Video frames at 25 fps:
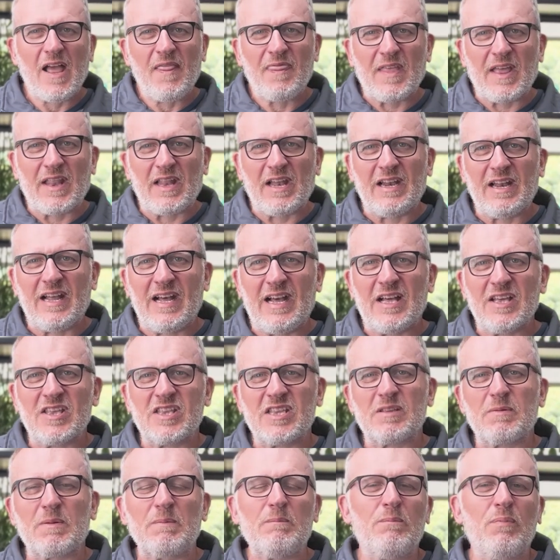Now, the
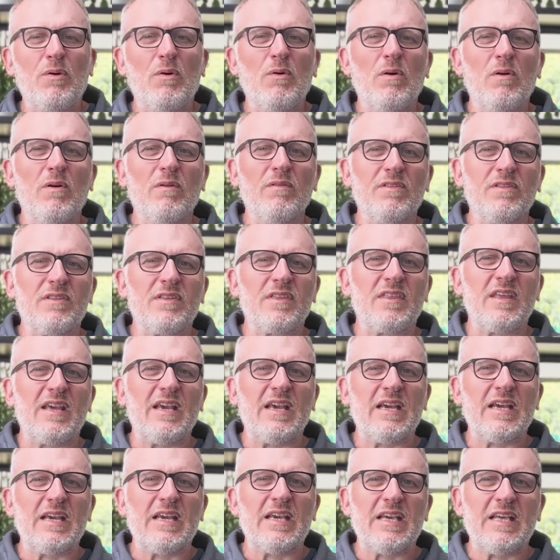last important
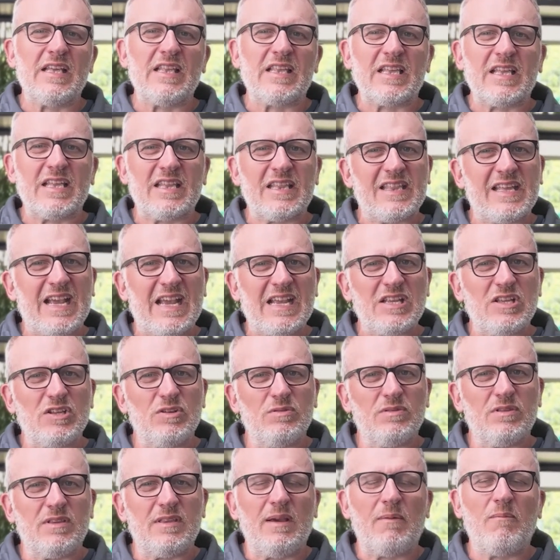thing is that then
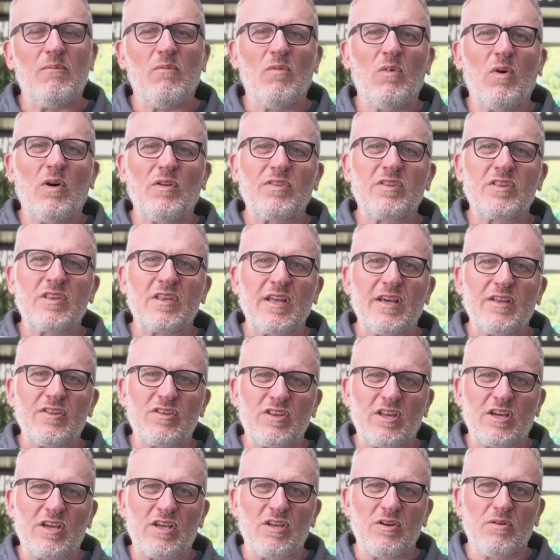you develop
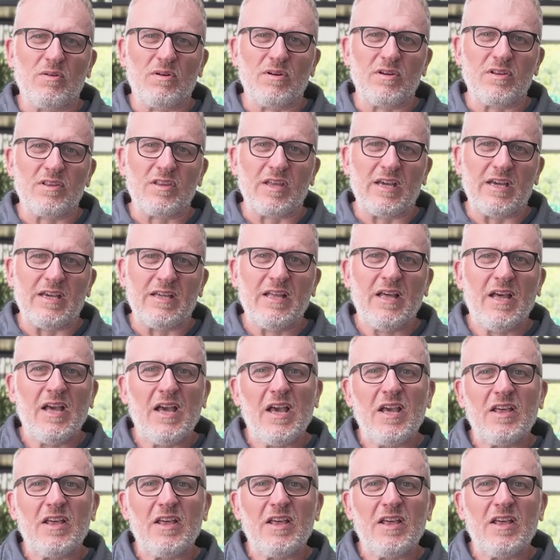security.